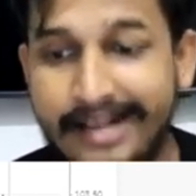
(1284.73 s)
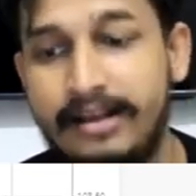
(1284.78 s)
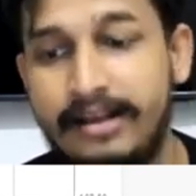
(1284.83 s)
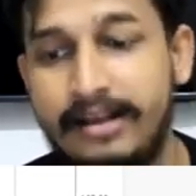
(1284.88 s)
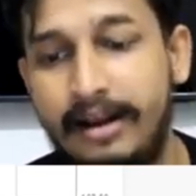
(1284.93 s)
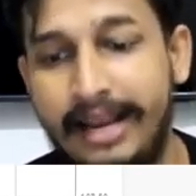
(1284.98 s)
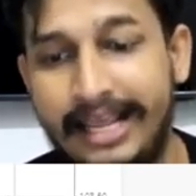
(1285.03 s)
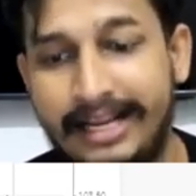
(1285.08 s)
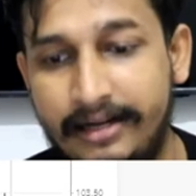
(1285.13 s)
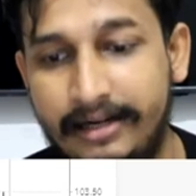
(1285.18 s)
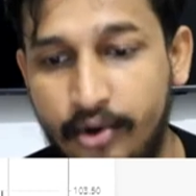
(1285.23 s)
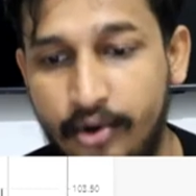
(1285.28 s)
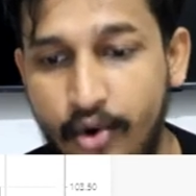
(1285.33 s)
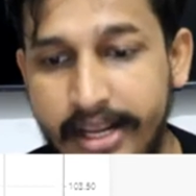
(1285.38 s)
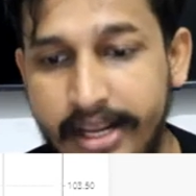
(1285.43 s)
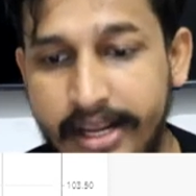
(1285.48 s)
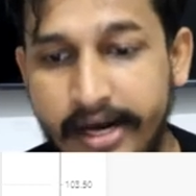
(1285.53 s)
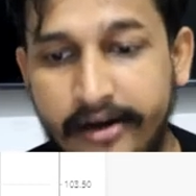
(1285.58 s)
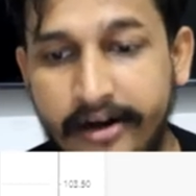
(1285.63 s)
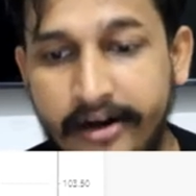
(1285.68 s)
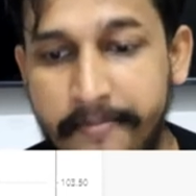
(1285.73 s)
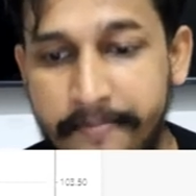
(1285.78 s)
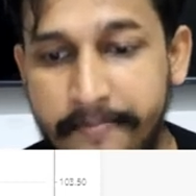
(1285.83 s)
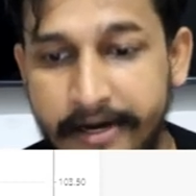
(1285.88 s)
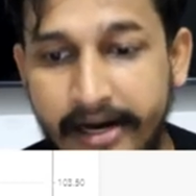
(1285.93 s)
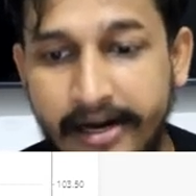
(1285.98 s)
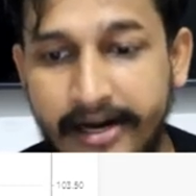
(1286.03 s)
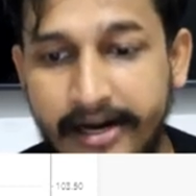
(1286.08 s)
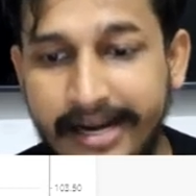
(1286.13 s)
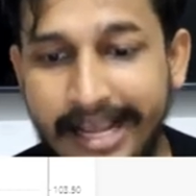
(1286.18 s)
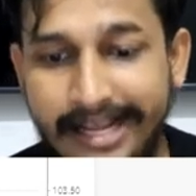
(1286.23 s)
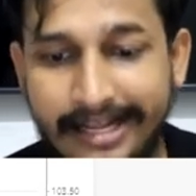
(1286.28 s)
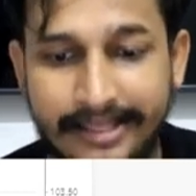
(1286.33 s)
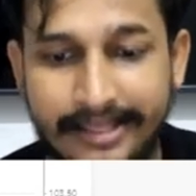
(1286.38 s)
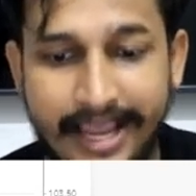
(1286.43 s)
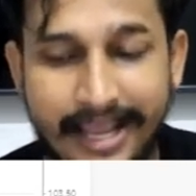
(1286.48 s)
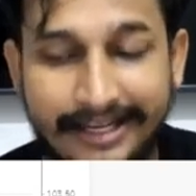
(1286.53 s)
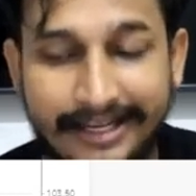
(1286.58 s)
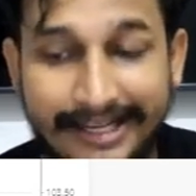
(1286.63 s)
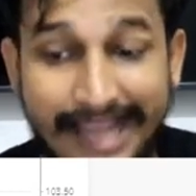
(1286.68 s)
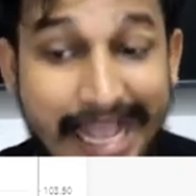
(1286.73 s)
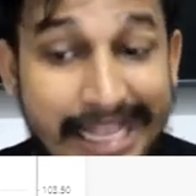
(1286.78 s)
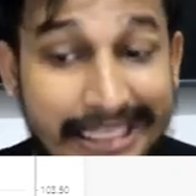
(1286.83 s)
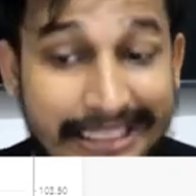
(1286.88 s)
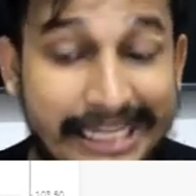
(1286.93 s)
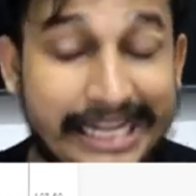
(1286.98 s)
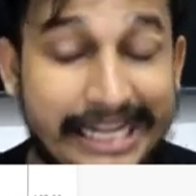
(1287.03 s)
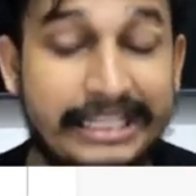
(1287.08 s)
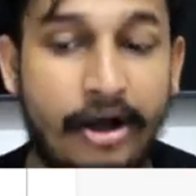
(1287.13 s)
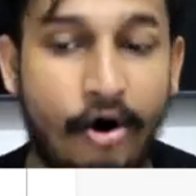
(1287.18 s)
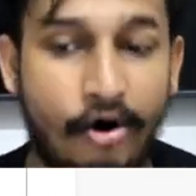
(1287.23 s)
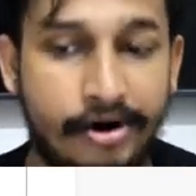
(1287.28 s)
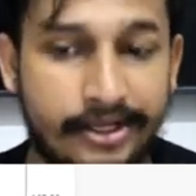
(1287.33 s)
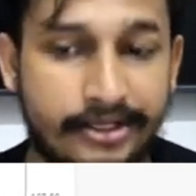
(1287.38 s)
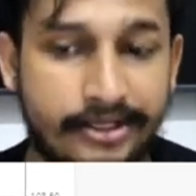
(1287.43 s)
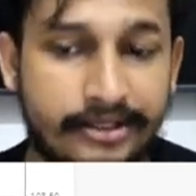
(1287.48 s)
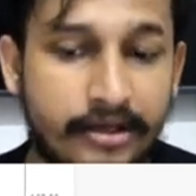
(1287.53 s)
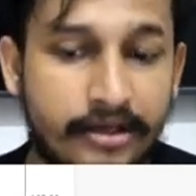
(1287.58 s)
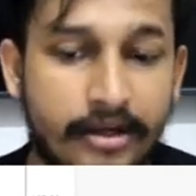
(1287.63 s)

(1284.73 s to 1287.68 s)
like doing it repeatedly, like they're canceling the orders,